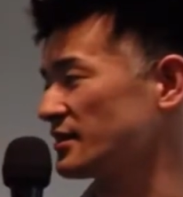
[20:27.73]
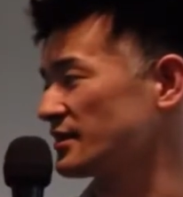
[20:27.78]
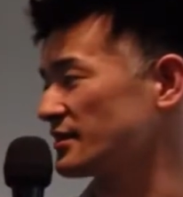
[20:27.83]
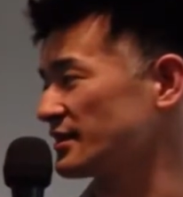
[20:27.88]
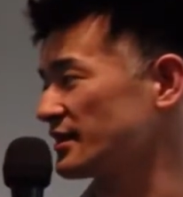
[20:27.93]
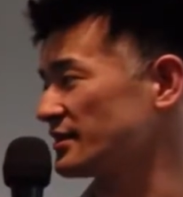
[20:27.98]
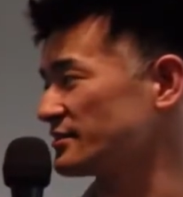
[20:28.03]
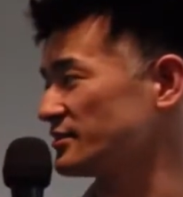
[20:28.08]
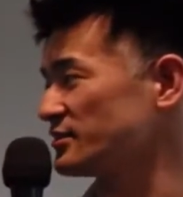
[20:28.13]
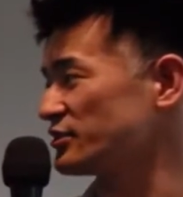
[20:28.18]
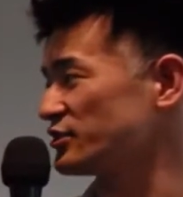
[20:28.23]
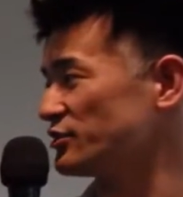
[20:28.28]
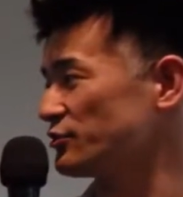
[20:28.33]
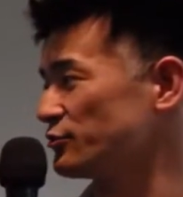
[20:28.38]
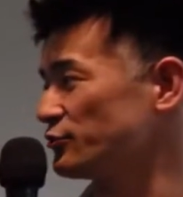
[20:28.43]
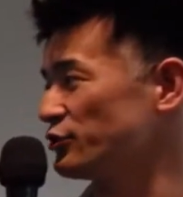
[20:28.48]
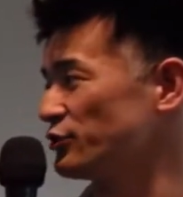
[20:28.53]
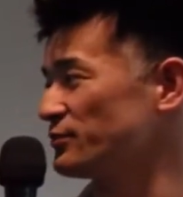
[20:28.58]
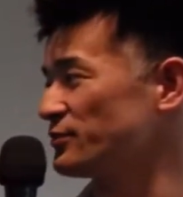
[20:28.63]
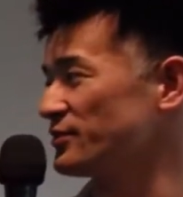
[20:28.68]
gets into a
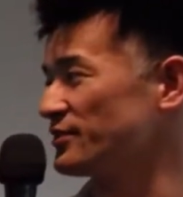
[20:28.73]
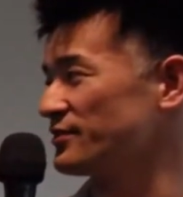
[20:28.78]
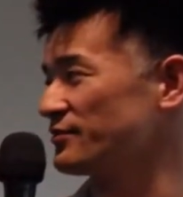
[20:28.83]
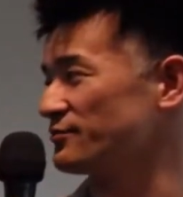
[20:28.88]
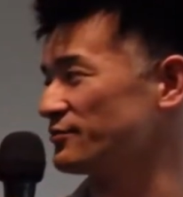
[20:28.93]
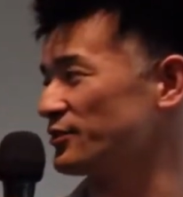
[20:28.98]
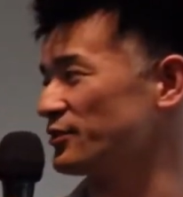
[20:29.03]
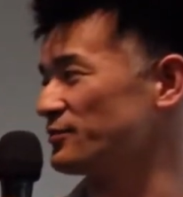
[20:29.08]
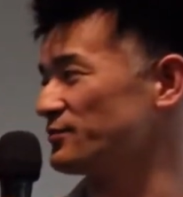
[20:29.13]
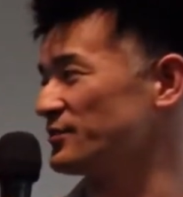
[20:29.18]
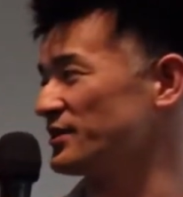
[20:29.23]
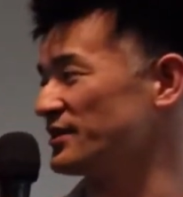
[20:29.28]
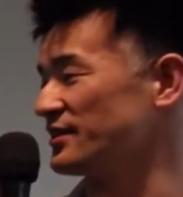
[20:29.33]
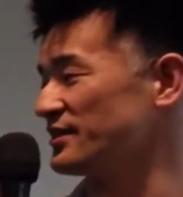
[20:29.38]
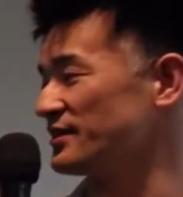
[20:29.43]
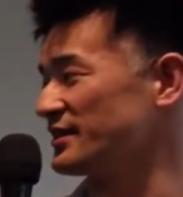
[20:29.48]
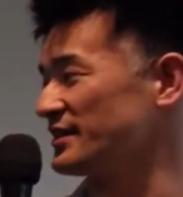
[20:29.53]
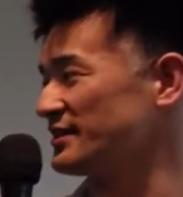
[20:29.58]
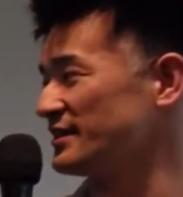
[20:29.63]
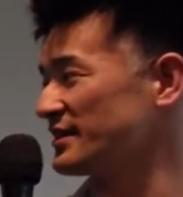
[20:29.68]
loop from
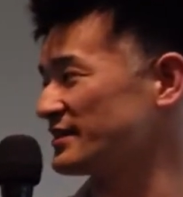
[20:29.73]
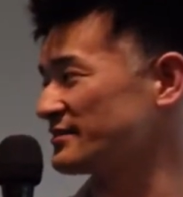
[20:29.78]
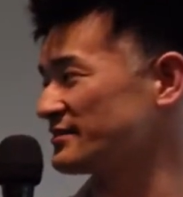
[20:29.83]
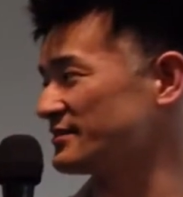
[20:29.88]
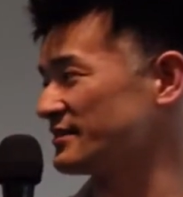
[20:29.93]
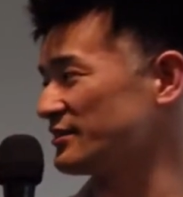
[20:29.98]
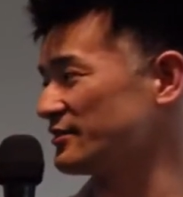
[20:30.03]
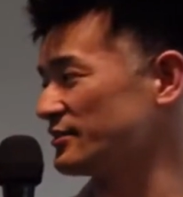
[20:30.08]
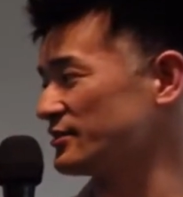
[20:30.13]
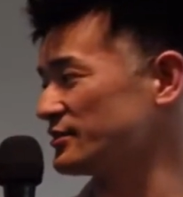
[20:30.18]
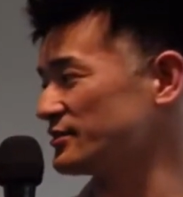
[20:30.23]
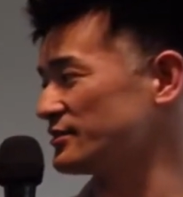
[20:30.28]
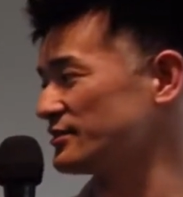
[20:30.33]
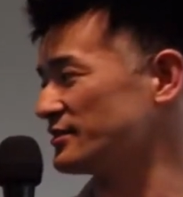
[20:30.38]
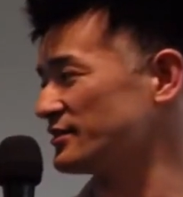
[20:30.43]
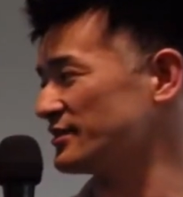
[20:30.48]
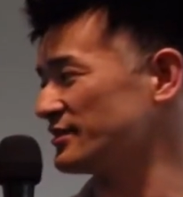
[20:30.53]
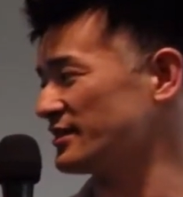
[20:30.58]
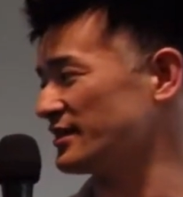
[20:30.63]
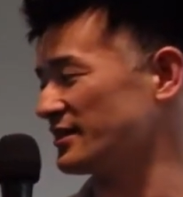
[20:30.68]
index 0
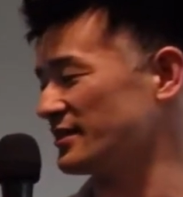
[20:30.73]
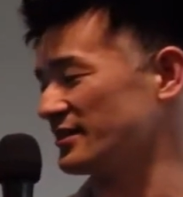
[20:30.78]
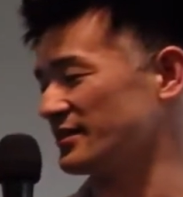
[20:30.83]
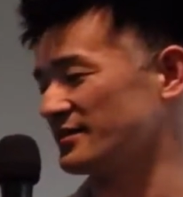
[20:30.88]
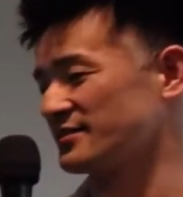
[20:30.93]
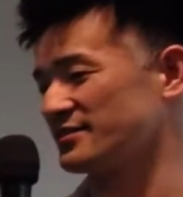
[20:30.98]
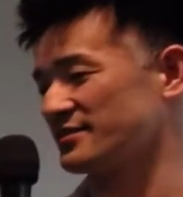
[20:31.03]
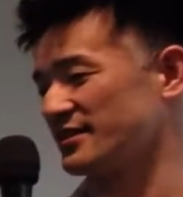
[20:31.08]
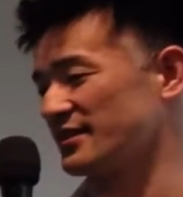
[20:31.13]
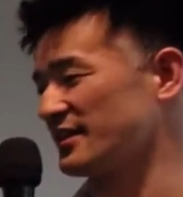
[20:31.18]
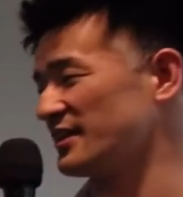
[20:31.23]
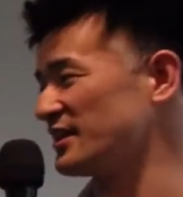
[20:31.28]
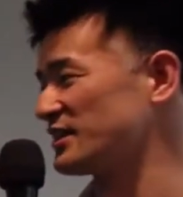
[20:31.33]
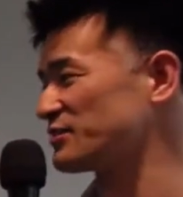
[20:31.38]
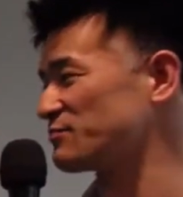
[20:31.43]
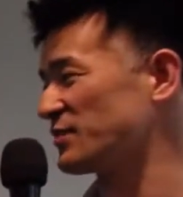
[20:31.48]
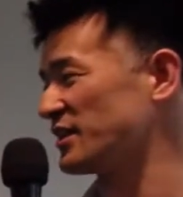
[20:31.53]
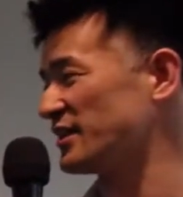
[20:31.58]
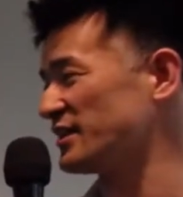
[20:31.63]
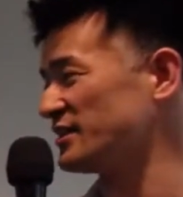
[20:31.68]
to the
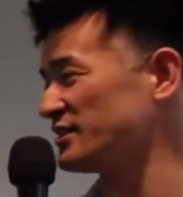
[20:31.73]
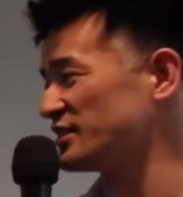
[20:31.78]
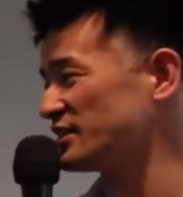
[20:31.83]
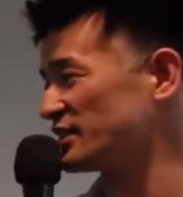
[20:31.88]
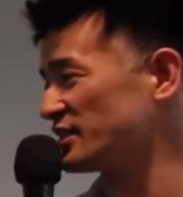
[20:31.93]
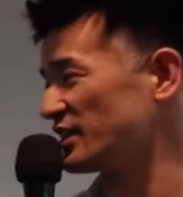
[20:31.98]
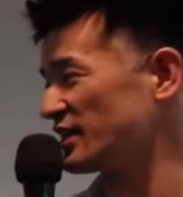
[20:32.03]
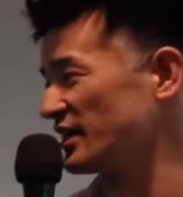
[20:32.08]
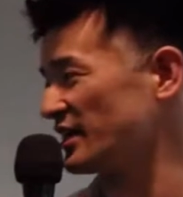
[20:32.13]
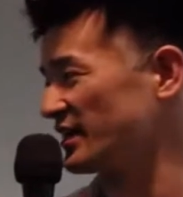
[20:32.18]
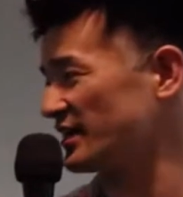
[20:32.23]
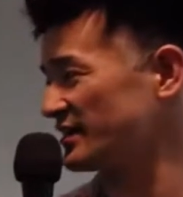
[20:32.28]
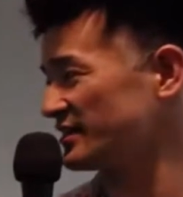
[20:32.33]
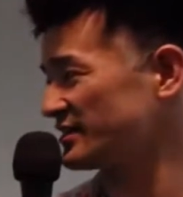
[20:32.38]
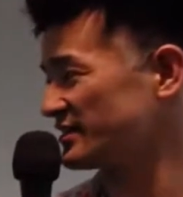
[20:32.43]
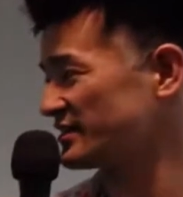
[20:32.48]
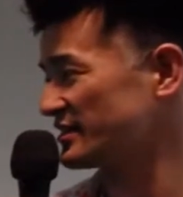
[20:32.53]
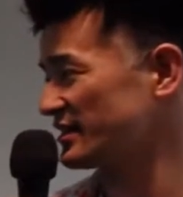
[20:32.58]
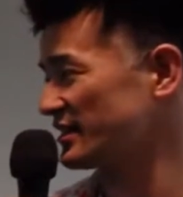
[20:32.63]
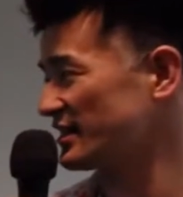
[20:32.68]
last page,
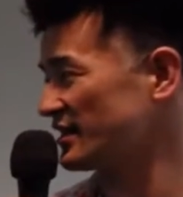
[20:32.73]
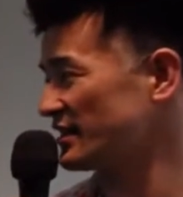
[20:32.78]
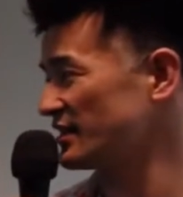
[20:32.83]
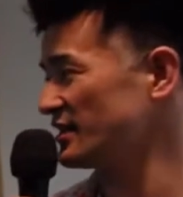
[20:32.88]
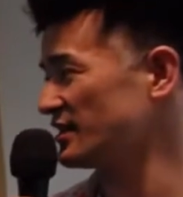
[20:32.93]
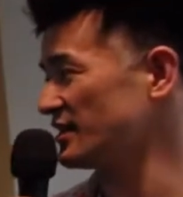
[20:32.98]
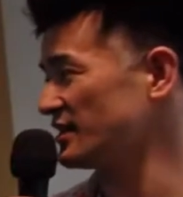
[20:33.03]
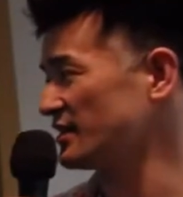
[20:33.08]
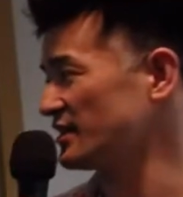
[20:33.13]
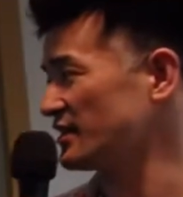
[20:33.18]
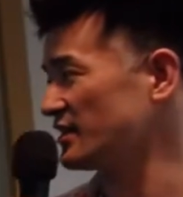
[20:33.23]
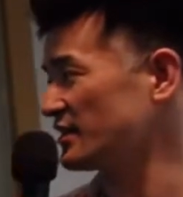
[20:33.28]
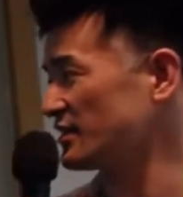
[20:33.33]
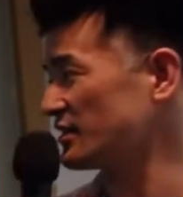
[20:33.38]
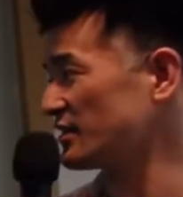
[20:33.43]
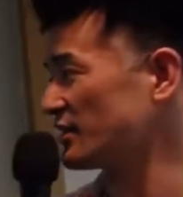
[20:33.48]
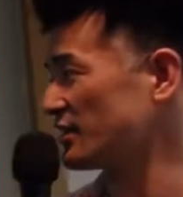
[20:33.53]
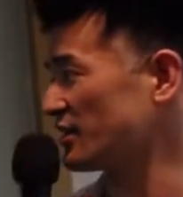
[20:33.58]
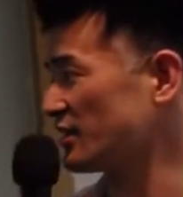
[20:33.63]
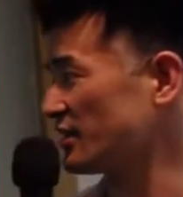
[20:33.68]
and
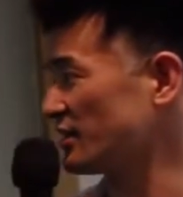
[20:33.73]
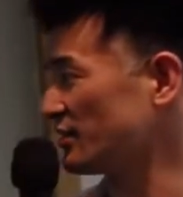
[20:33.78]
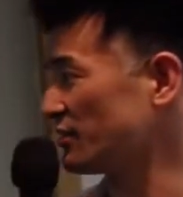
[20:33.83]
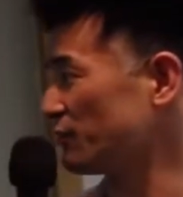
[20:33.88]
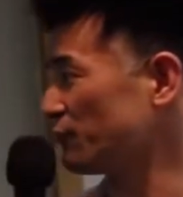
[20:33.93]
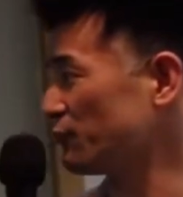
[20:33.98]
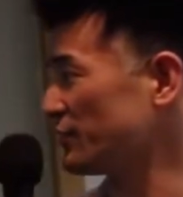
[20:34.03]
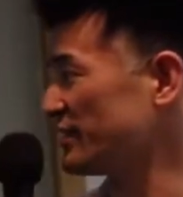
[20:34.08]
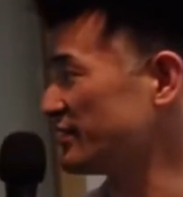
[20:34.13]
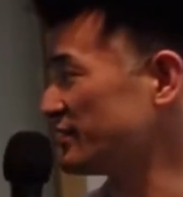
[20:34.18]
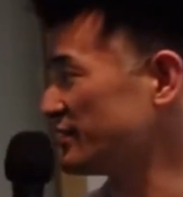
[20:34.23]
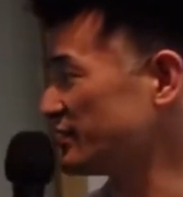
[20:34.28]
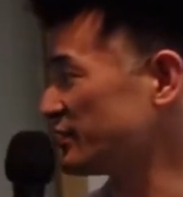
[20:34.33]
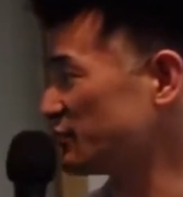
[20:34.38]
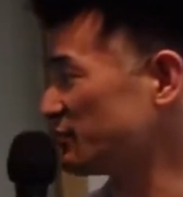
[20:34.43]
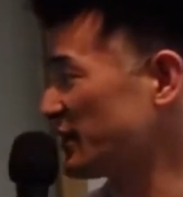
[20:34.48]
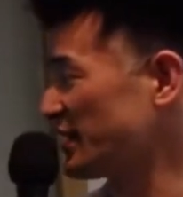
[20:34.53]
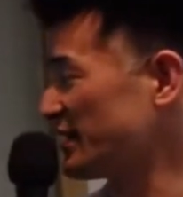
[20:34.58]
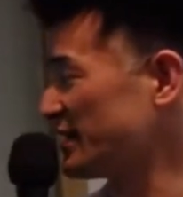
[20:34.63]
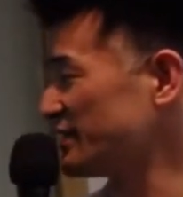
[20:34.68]
renders a
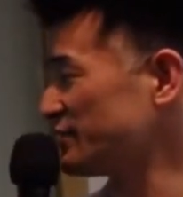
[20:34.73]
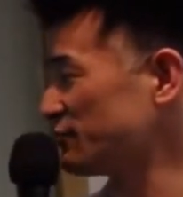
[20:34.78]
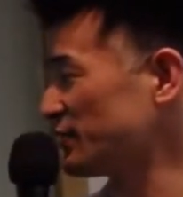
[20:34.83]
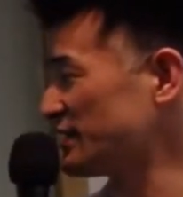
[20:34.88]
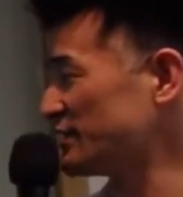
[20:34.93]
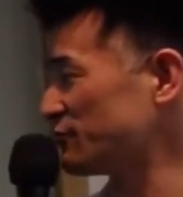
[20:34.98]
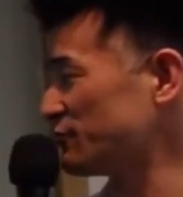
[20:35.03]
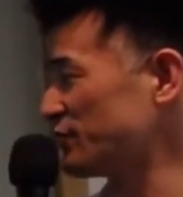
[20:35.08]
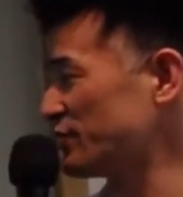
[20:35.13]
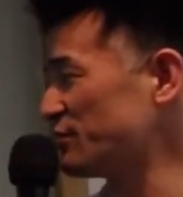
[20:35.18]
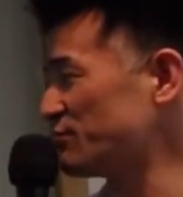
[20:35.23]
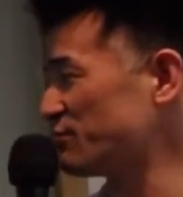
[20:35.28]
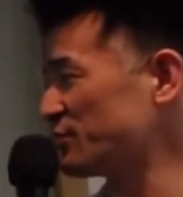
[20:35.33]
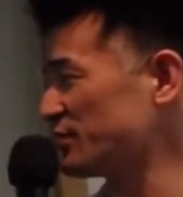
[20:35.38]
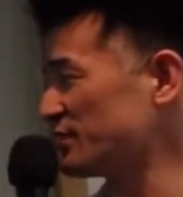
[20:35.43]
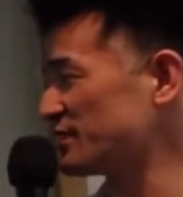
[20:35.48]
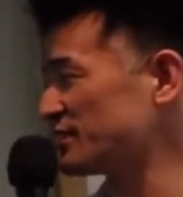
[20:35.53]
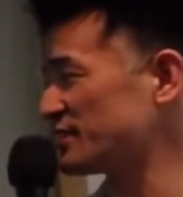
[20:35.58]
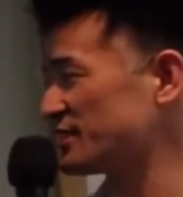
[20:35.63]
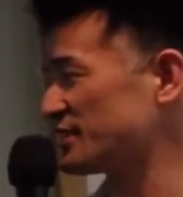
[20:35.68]
page, waits for
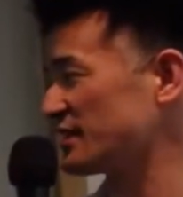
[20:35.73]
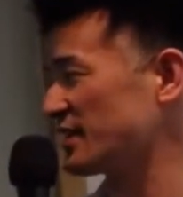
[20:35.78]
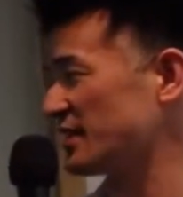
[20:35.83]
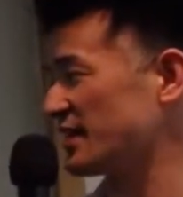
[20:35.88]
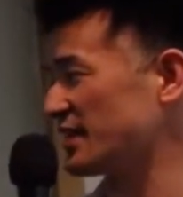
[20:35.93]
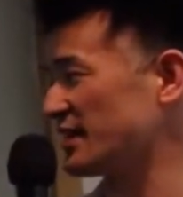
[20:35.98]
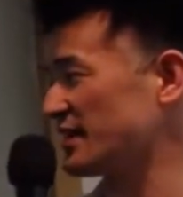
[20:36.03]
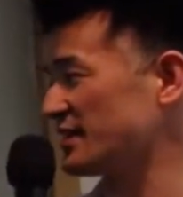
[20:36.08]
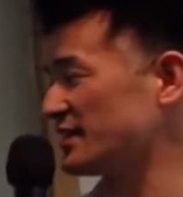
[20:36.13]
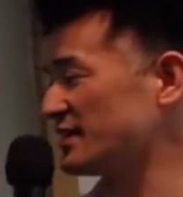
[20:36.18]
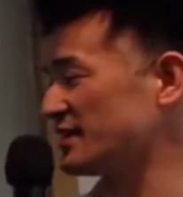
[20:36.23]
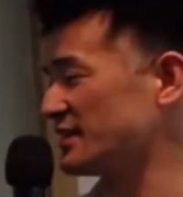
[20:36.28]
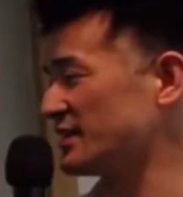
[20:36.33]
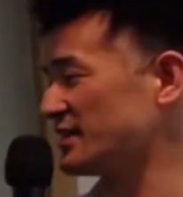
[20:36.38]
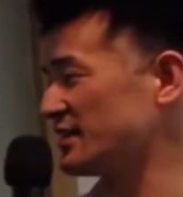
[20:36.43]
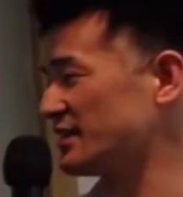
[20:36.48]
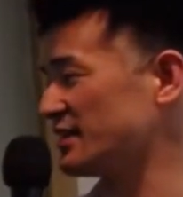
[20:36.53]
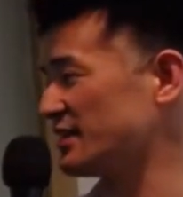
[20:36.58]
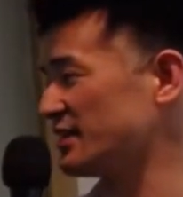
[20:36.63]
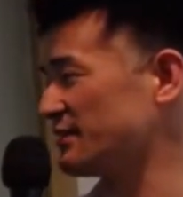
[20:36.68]
input, and
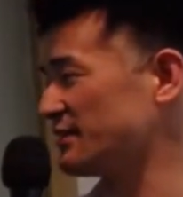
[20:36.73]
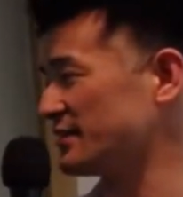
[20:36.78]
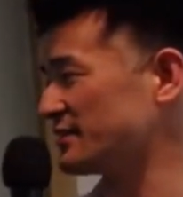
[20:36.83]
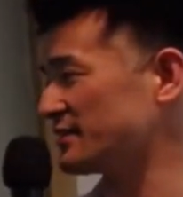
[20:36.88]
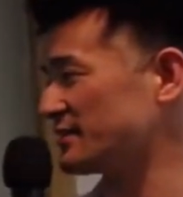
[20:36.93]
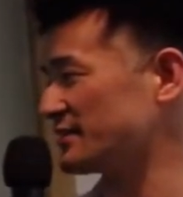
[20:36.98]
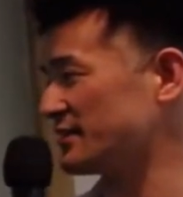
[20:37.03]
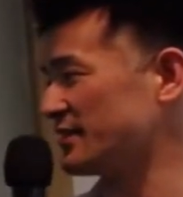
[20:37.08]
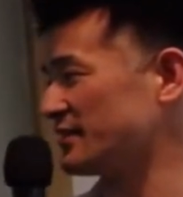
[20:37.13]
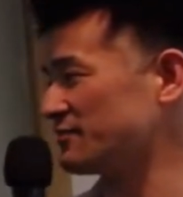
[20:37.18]
if it's